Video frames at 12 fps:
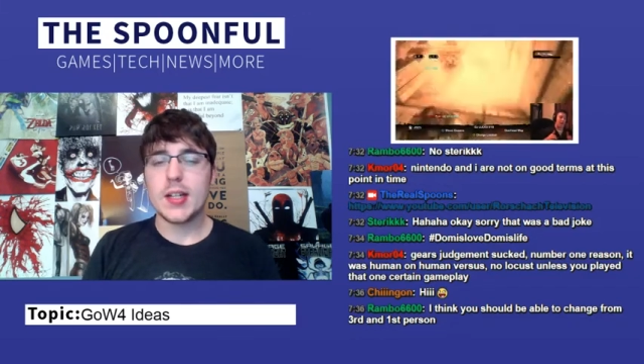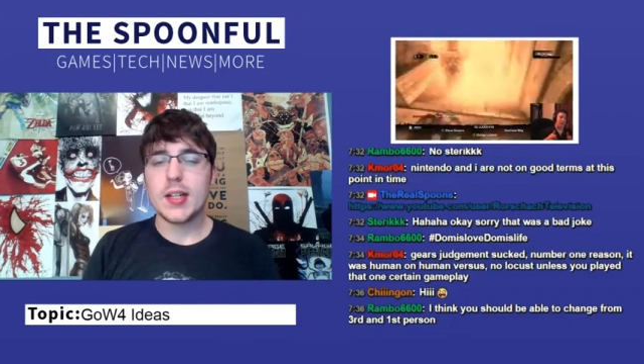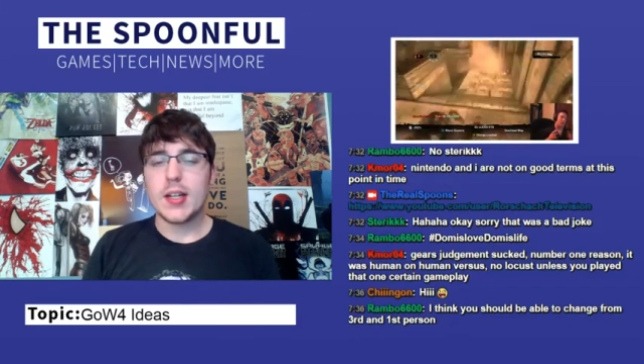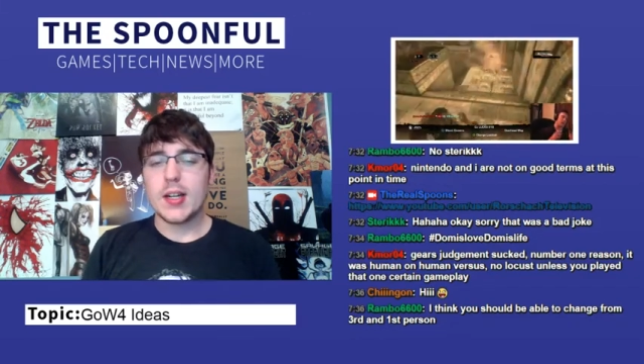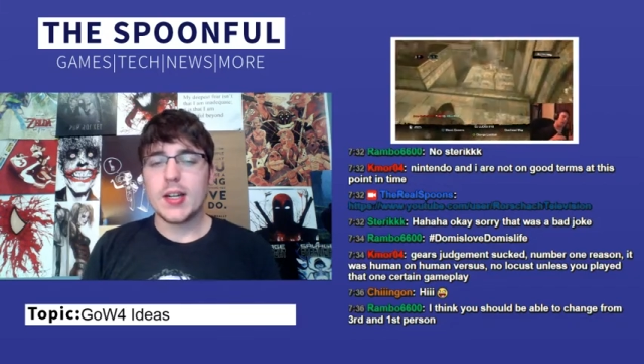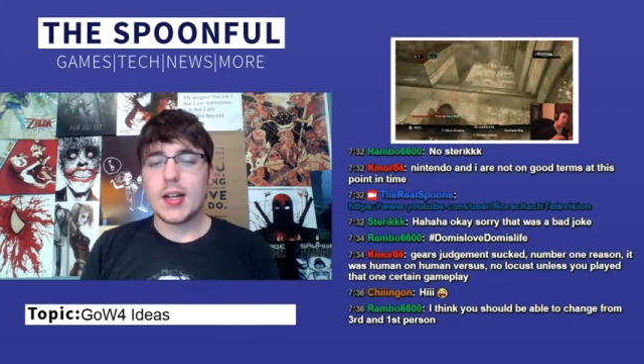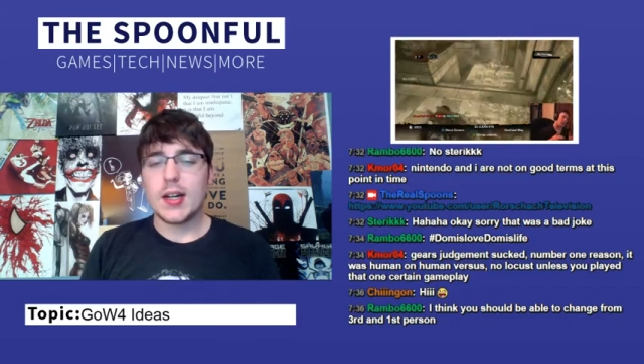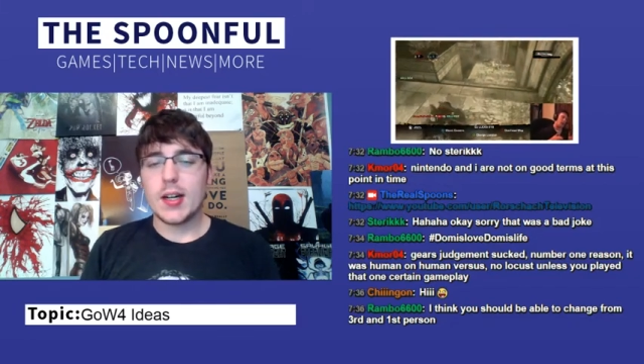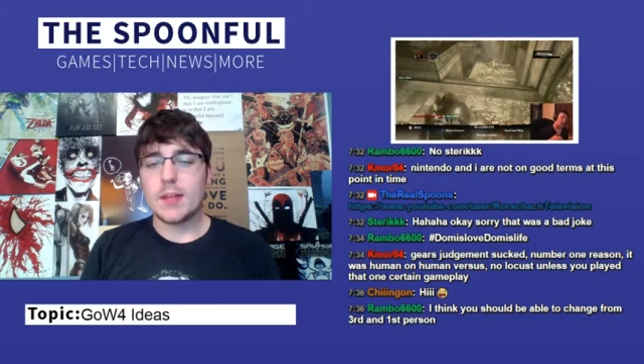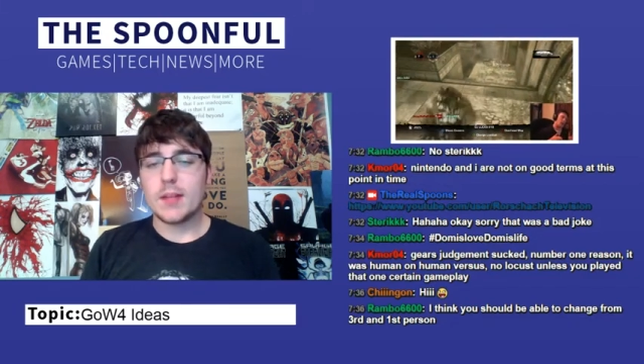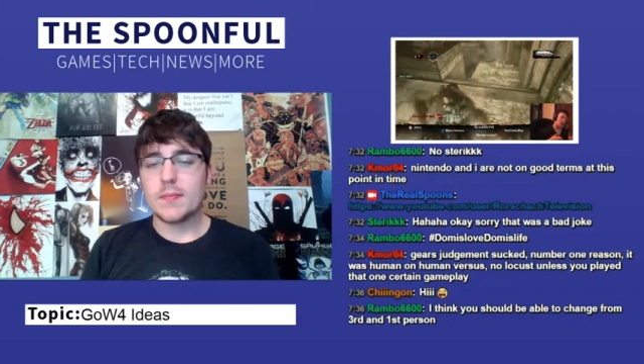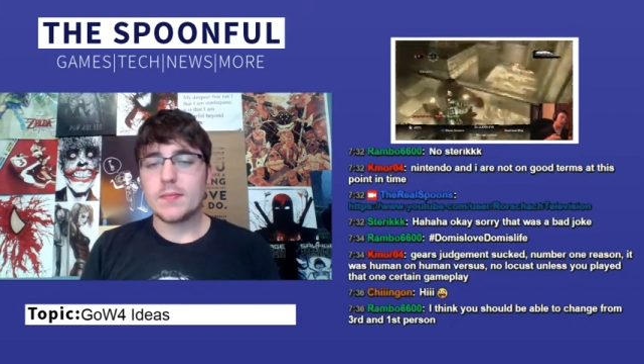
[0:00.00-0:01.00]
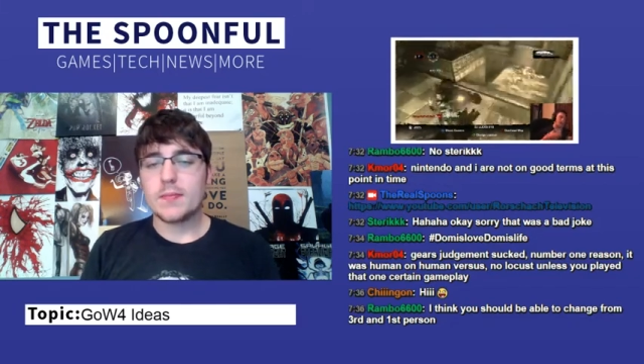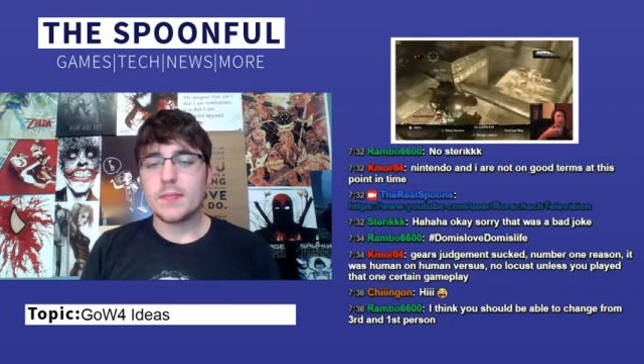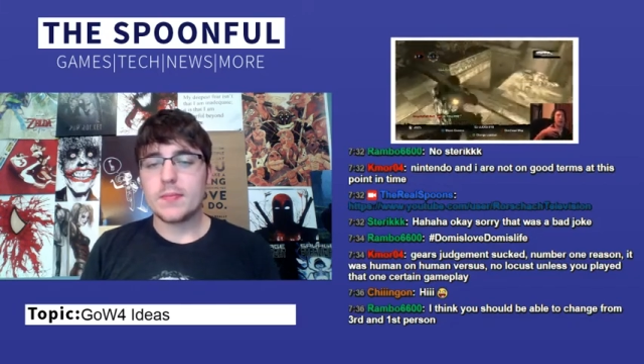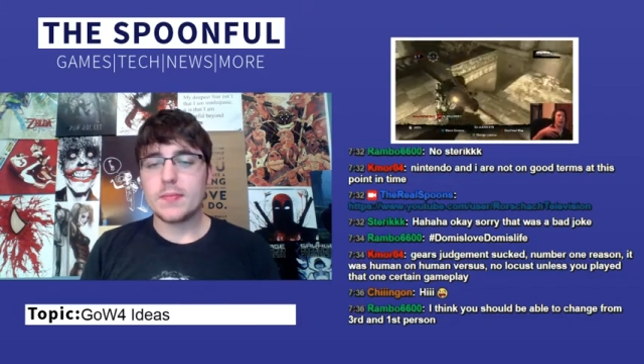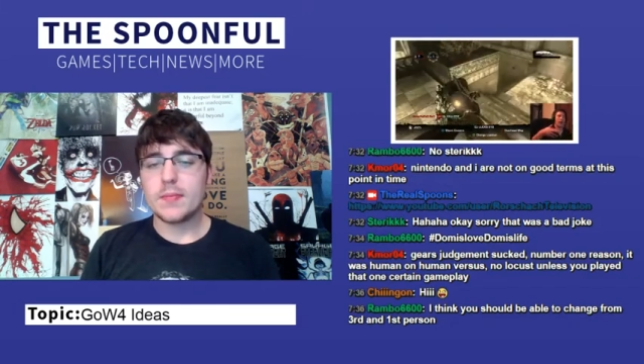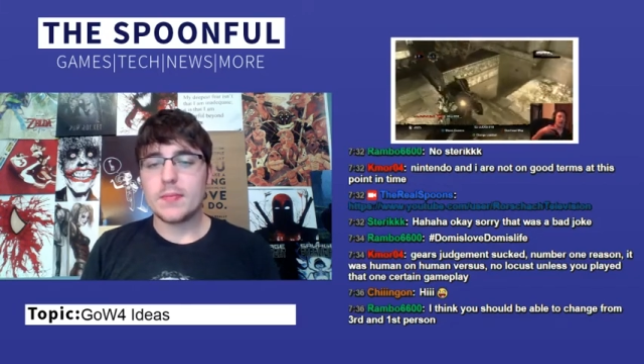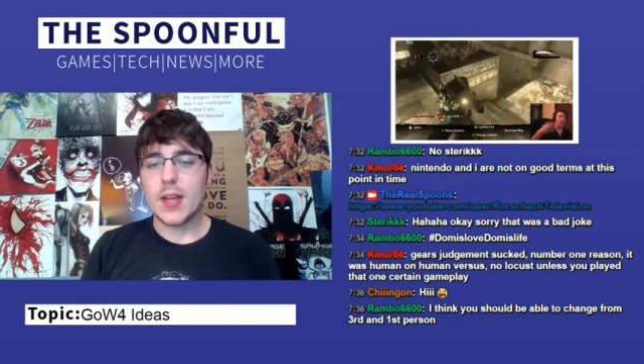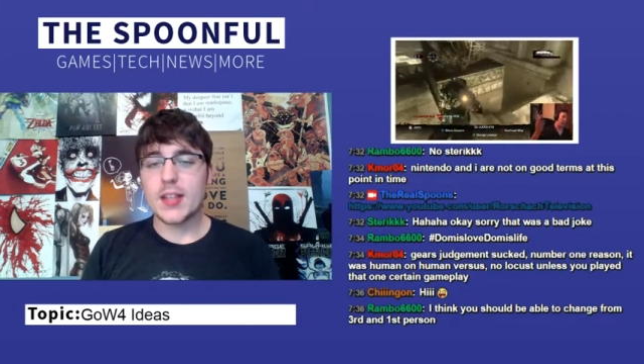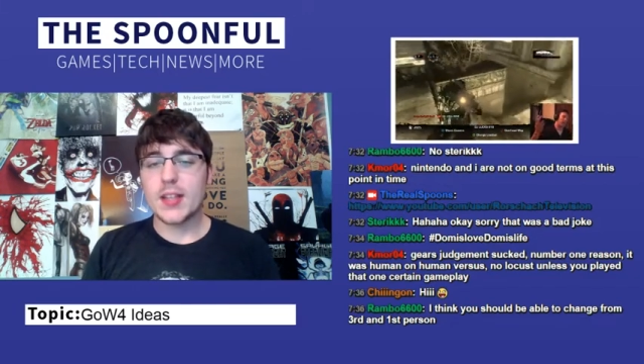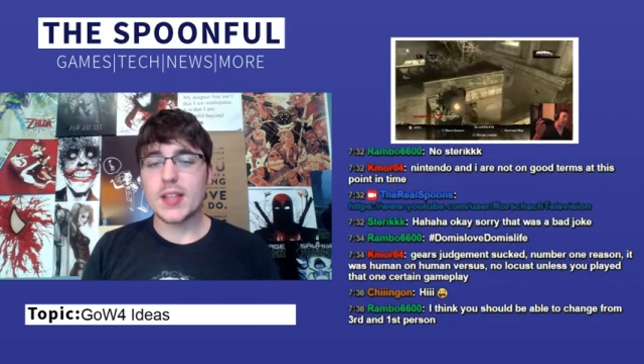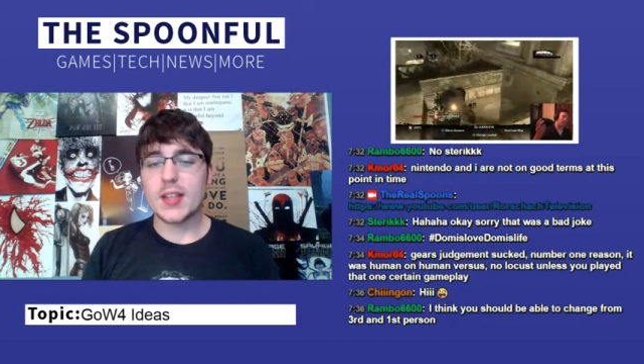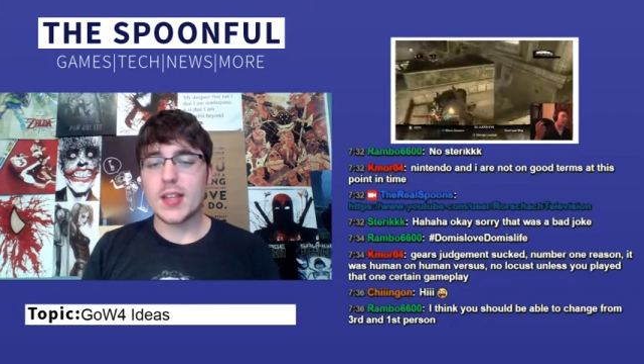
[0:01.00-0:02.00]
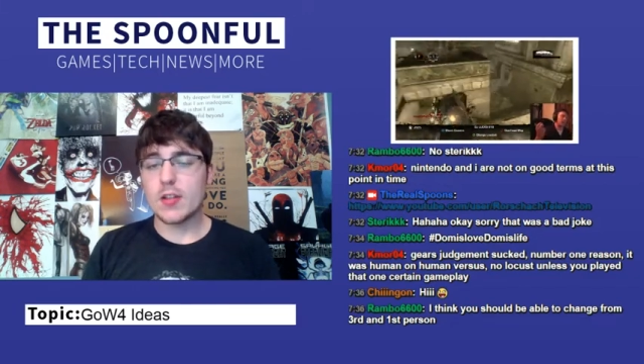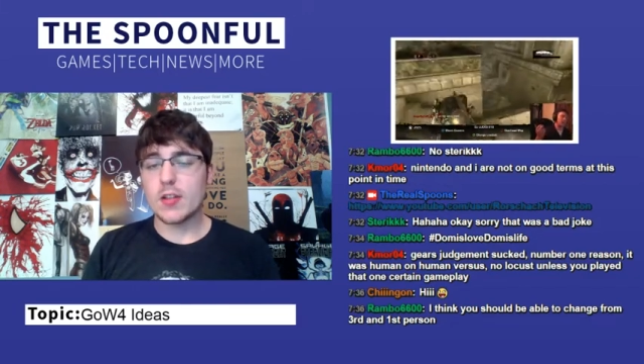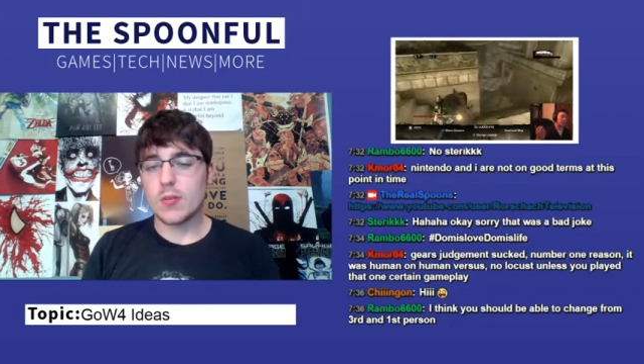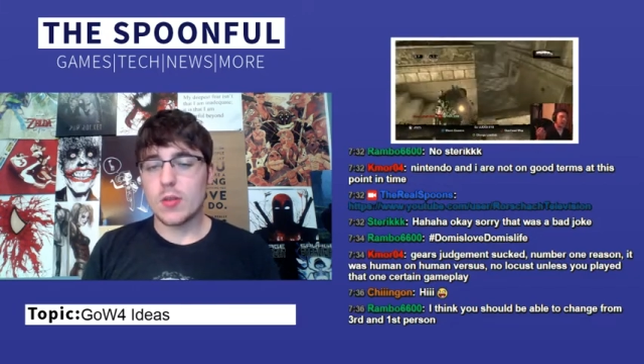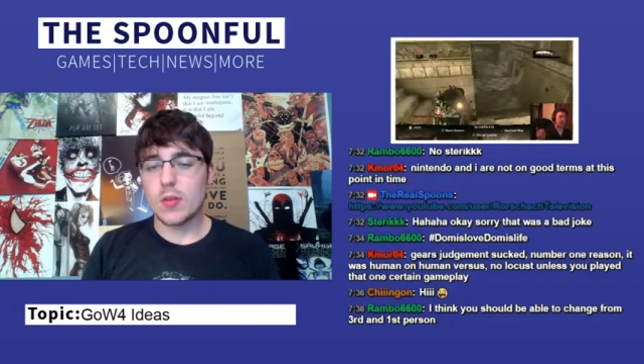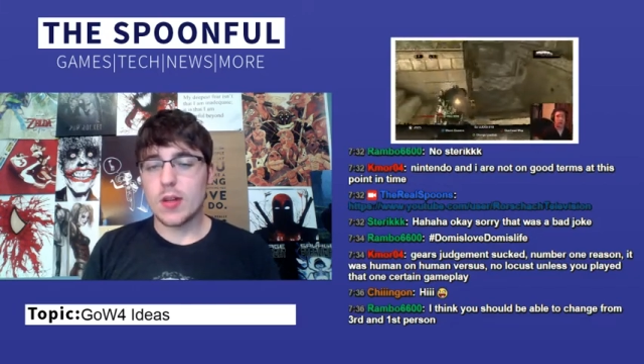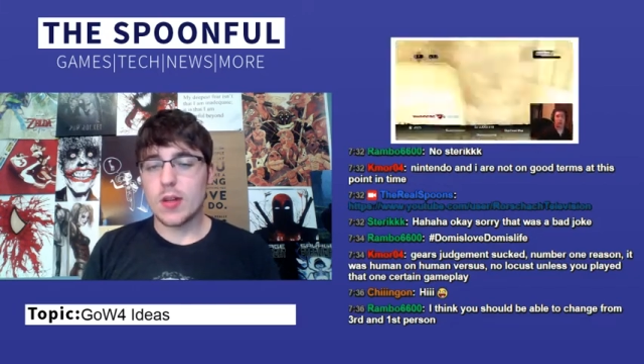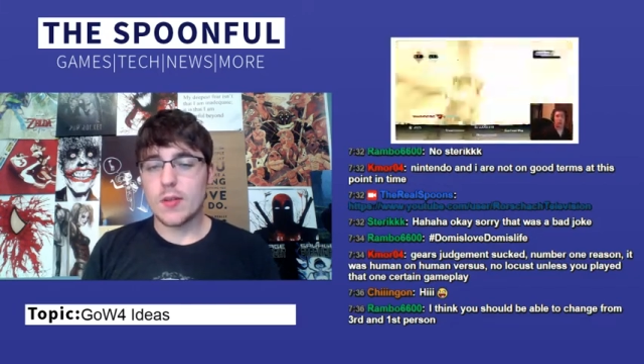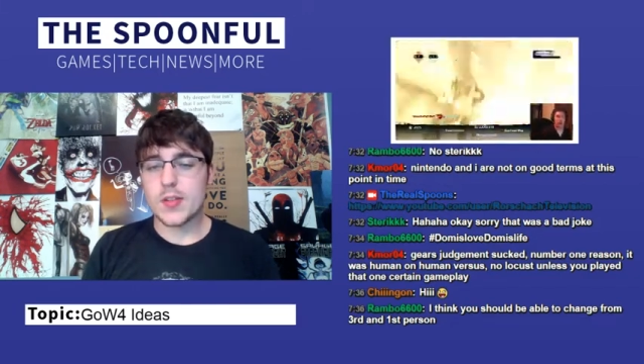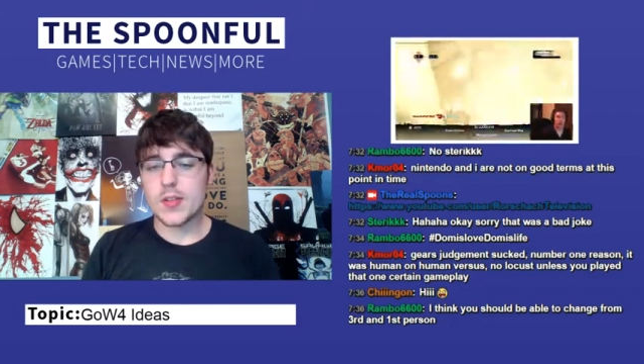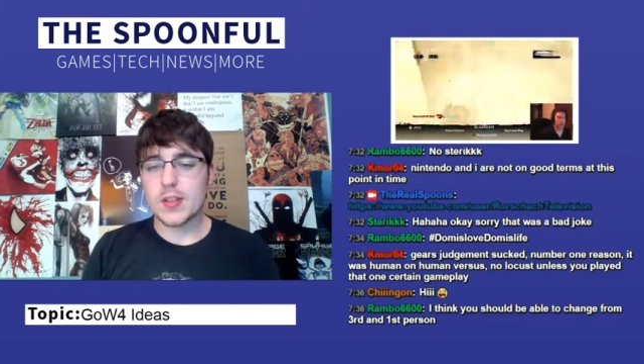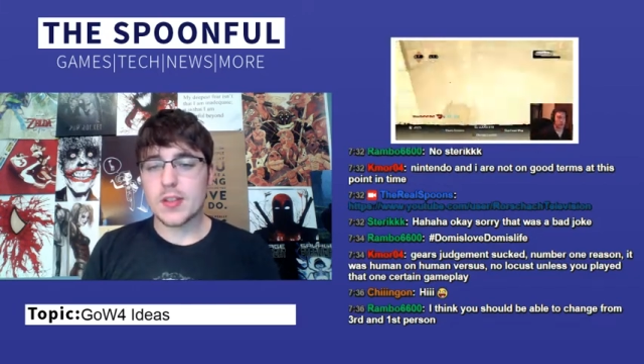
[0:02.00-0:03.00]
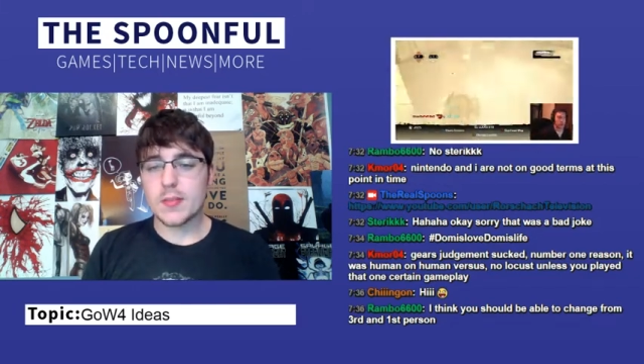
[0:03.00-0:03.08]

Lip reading: At least the Gears of War cover system,